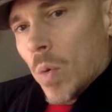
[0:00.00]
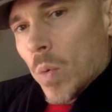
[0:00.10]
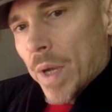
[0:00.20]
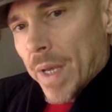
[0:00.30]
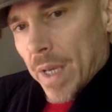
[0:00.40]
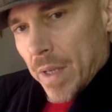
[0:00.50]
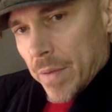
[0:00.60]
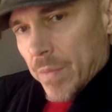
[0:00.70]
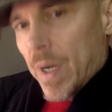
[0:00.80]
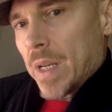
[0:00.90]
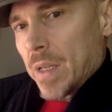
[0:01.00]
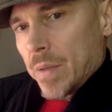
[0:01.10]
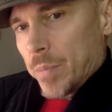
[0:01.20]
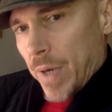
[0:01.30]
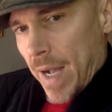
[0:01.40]
When I get ready to
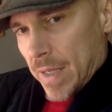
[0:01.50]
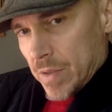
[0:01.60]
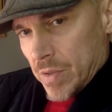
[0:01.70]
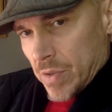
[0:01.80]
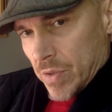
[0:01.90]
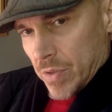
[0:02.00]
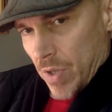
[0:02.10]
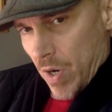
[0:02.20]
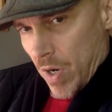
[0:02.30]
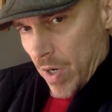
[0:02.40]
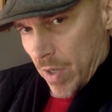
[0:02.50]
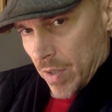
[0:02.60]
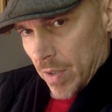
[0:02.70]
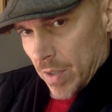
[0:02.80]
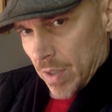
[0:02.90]
practice the guitar,